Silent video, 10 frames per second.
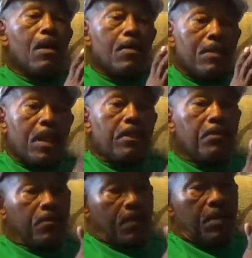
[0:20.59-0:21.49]
thank
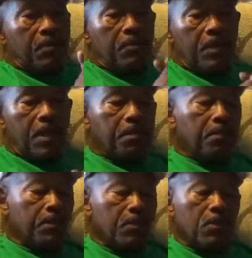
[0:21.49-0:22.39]
you, thank you, thank
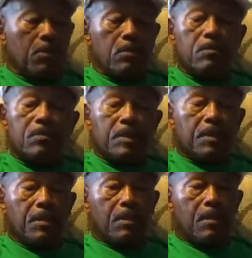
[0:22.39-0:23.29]
you to
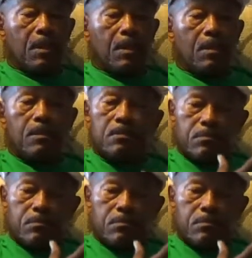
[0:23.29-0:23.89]
uh,